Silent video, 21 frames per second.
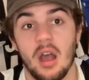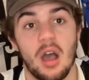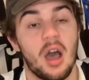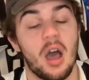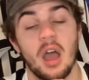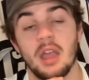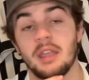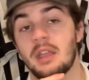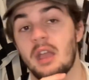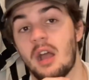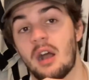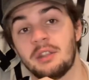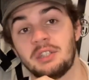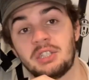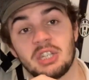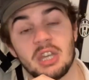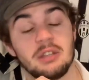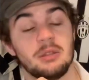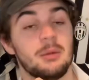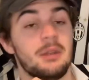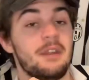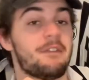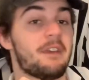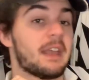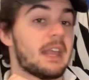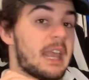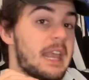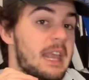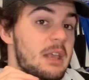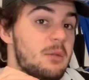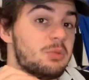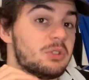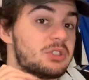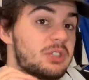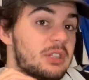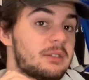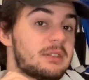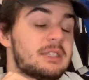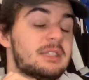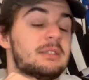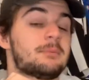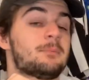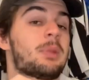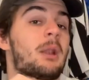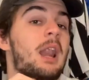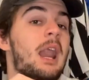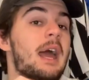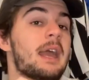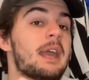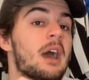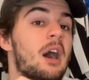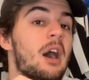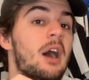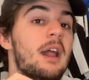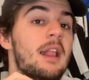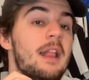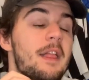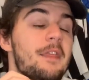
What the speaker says: I genuinely think he was the player